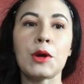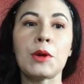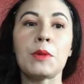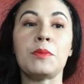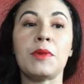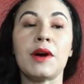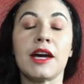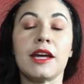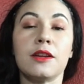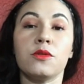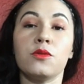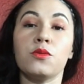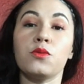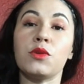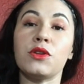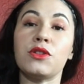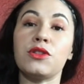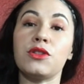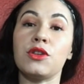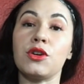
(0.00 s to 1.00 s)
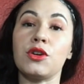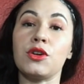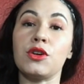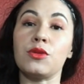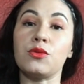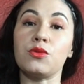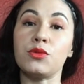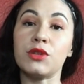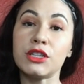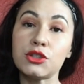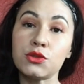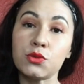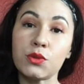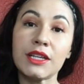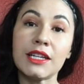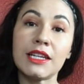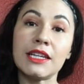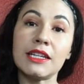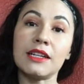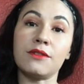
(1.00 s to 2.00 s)
But with the
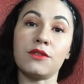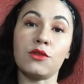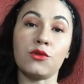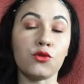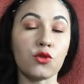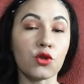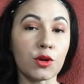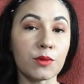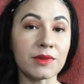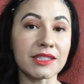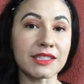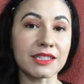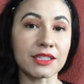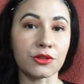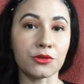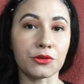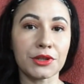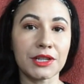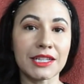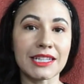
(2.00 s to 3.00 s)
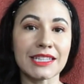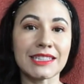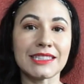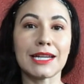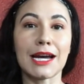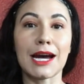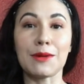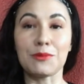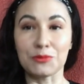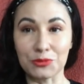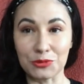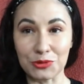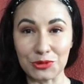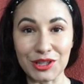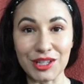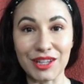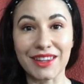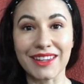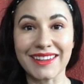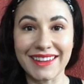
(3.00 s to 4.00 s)
retweaking of the formulas and ingredients, I'm
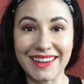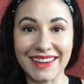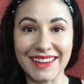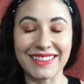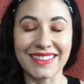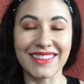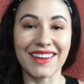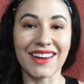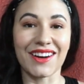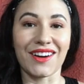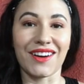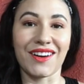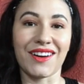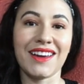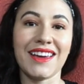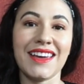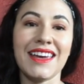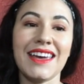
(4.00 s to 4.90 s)
really getting there.